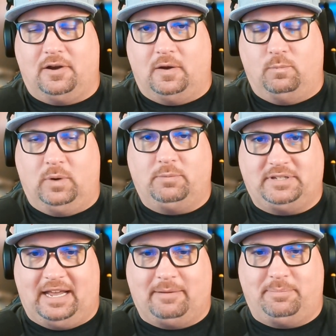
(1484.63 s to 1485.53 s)
on what was
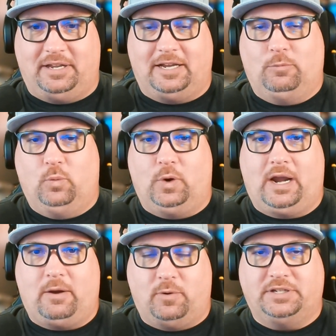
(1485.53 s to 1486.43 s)
happening, where
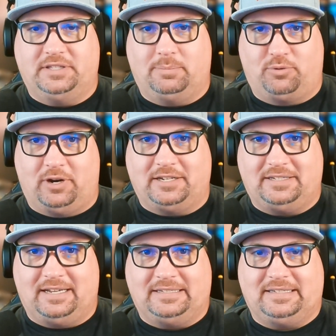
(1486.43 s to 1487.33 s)
I was in the
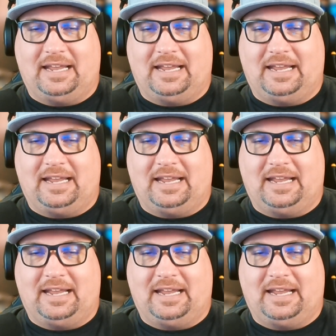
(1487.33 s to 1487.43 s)
process.